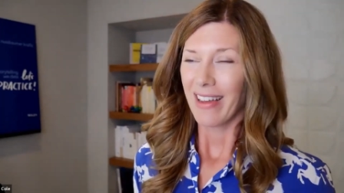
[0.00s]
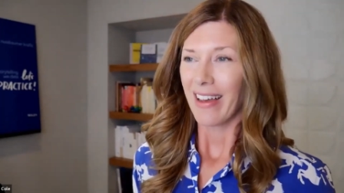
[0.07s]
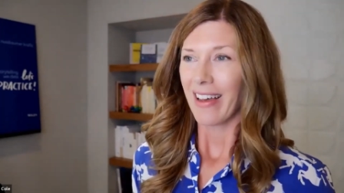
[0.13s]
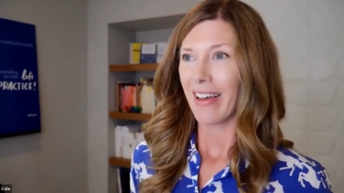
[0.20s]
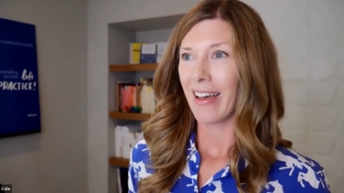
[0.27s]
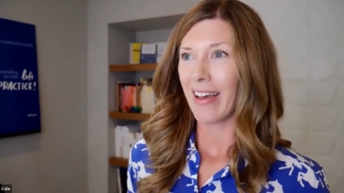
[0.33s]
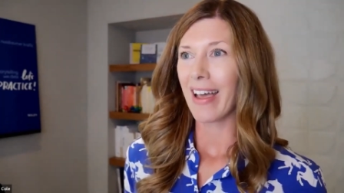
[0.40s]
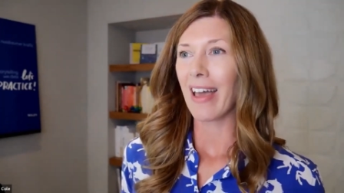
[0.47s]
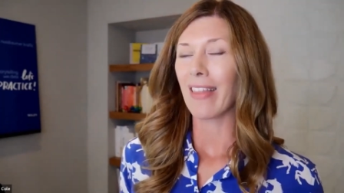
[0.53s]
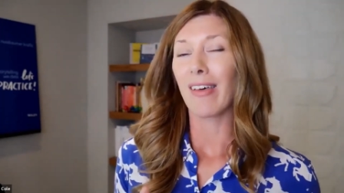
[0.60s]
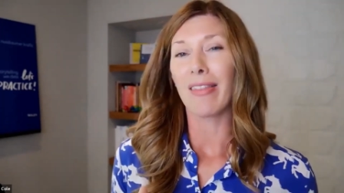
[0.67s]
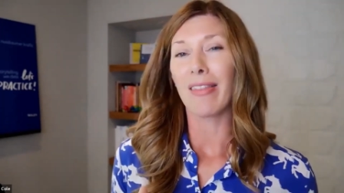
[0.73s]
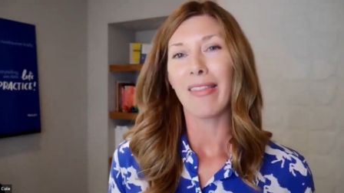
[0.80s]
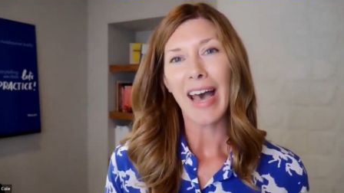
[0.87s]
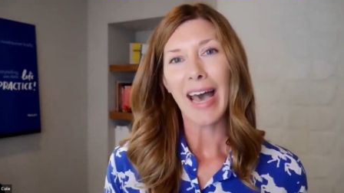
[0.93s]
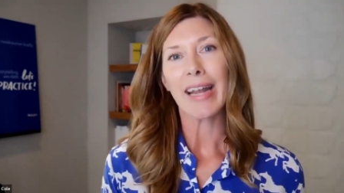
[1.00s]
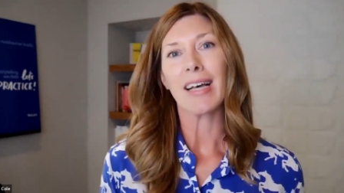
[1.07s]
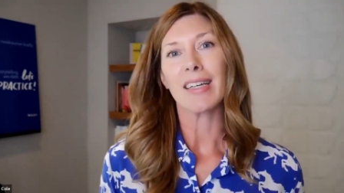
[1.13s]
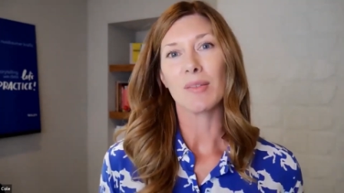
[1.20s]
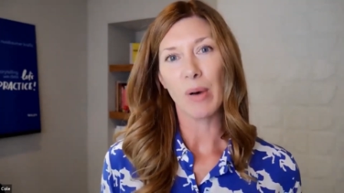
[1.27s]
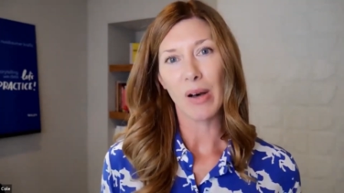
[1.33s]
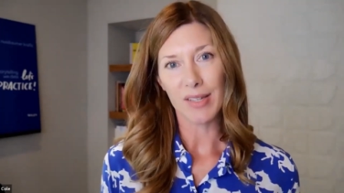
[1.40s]
Uh, and then that
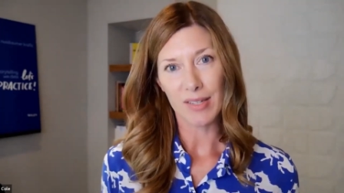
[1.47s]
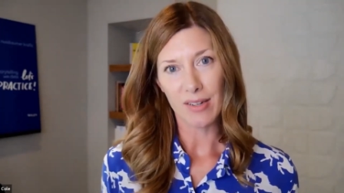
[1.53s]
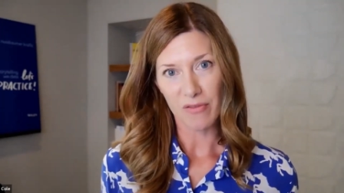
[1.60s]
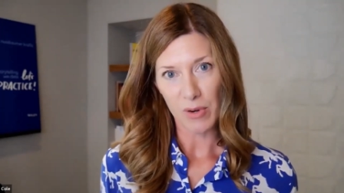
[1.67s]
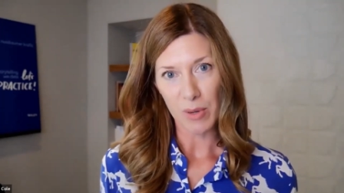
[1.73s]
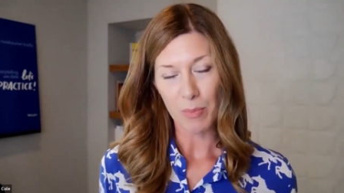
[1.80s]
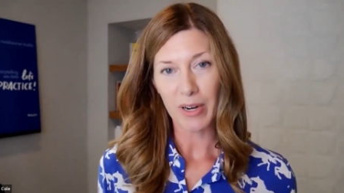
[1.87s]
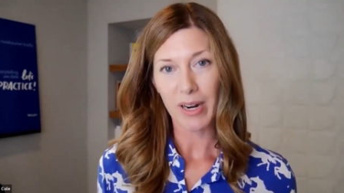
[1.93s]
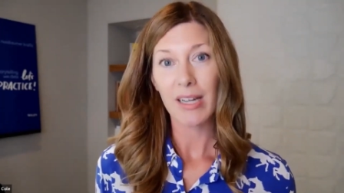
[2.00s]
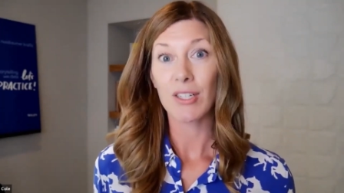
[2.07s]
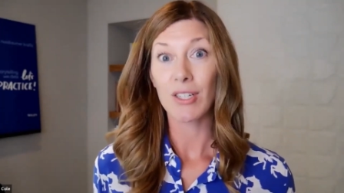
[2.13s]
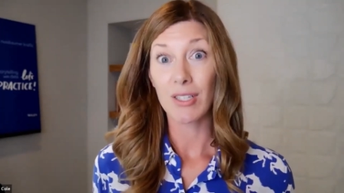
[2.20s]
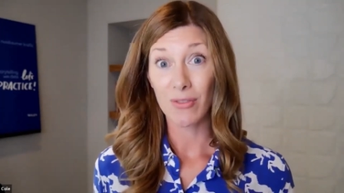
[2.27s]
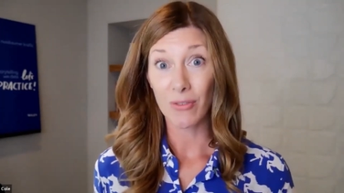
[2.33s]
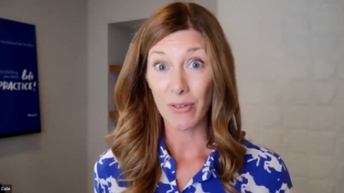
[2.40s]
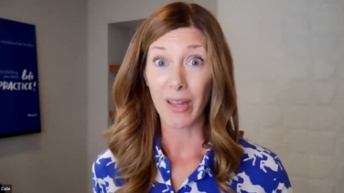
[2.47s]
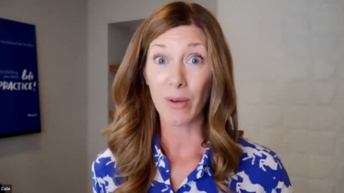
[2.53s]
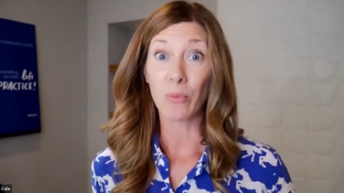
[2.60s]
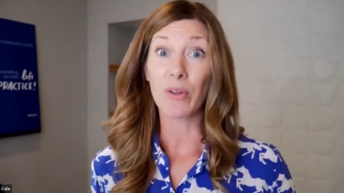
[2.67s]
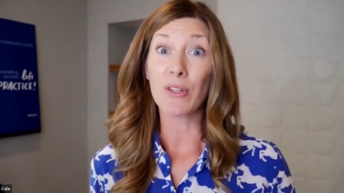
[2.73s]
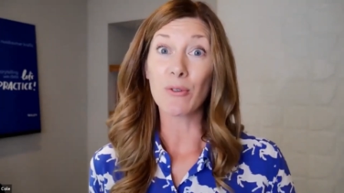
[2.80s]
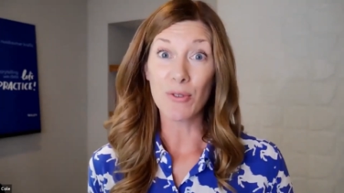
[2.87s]
has positive repercussions for then
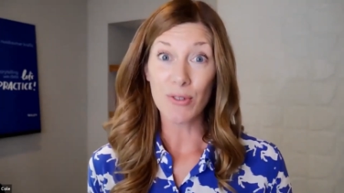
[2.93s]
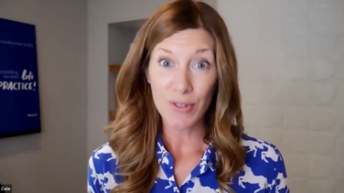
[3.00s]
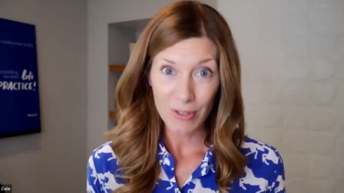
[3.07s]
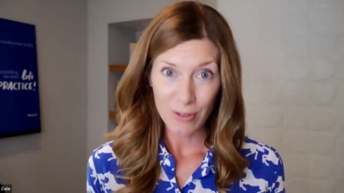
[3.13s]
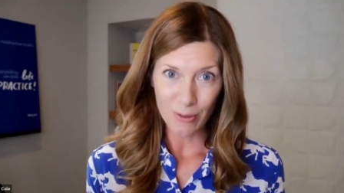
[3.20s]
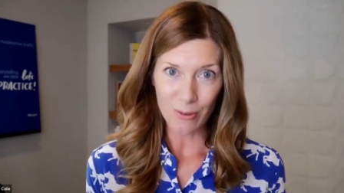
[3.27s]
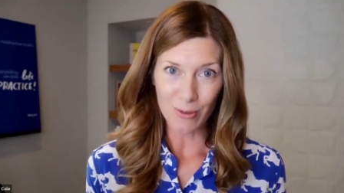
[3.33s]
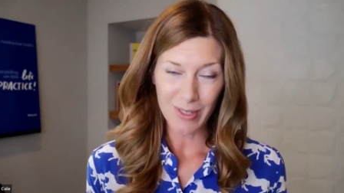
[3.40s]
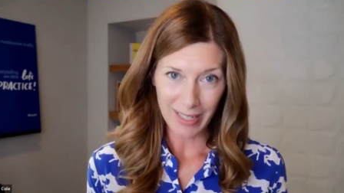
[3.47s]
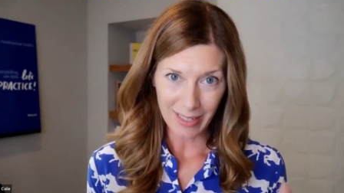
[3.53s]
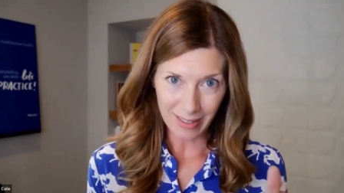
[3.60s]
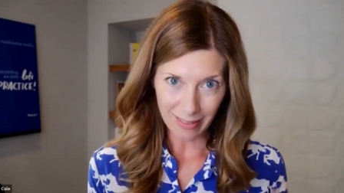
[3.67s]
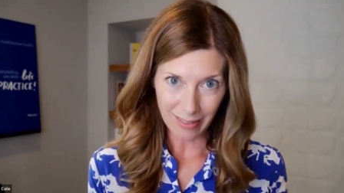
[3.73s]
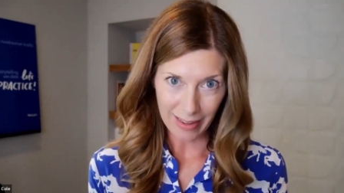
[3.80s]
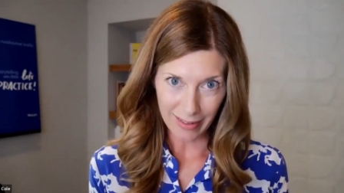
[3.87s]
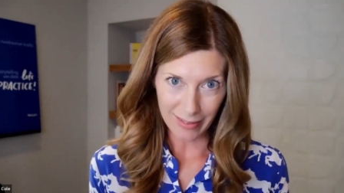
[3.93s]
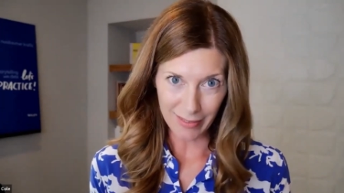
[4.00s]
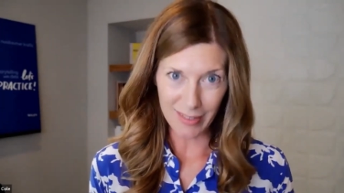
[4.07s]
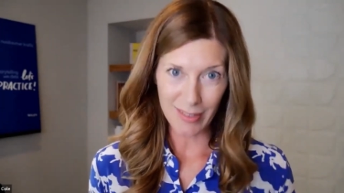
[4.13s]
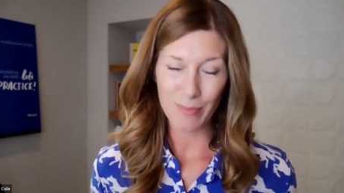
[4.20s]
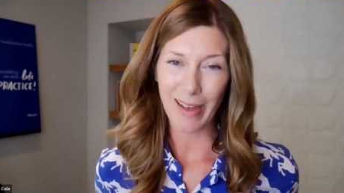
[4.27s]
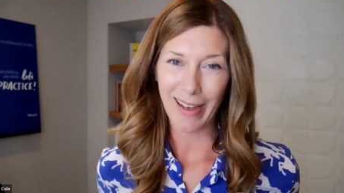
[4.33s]
when you do take a
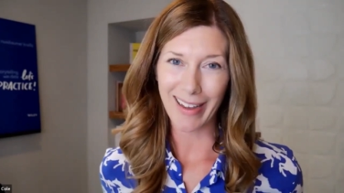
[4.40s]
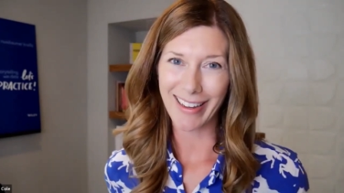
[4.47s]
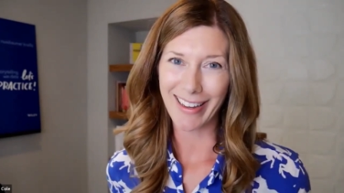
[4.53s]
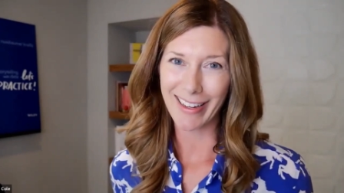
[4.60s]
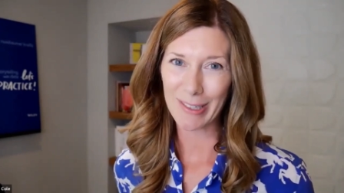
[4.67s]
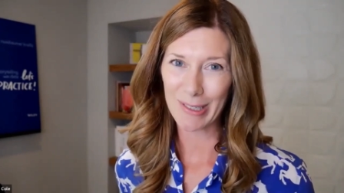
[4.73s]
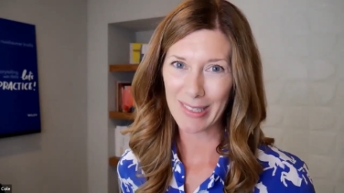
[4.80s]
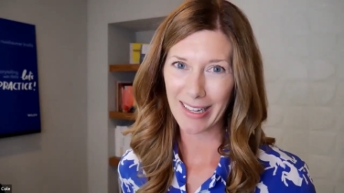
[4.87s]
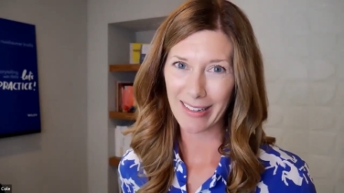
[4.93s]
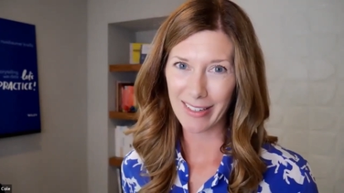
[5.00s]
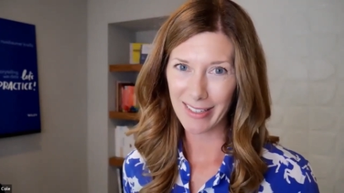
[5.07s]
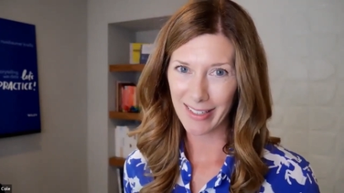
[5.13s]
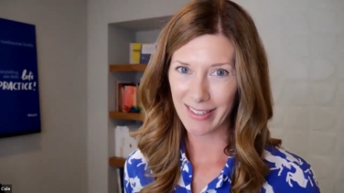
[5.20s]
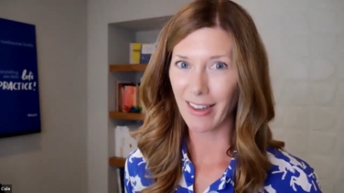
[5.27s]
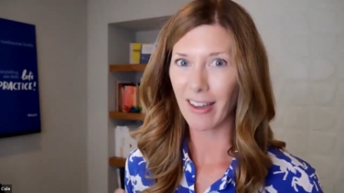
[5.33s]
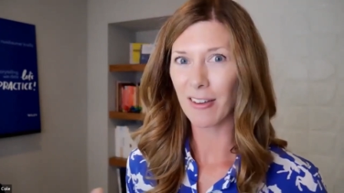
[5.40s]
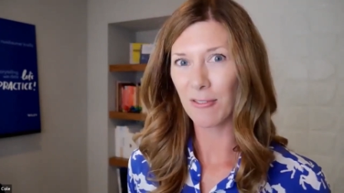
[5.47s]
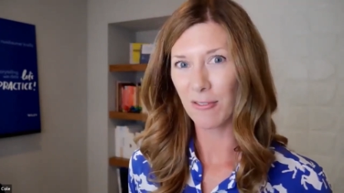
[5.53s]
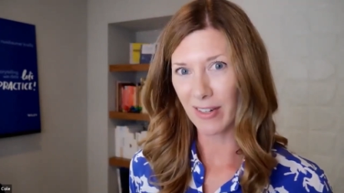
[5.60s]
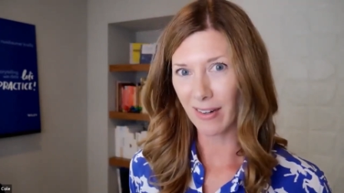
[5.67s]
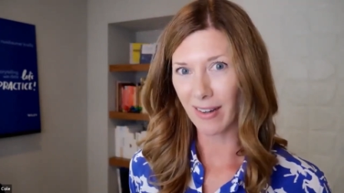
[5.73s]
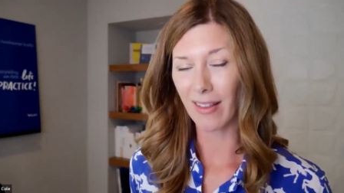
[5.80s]
lens back at your daily stuff
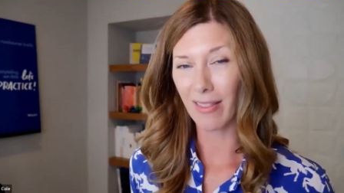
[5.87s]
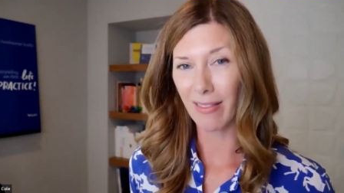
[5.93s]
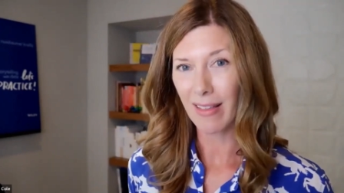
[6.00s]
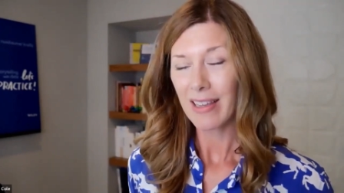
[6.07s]
and can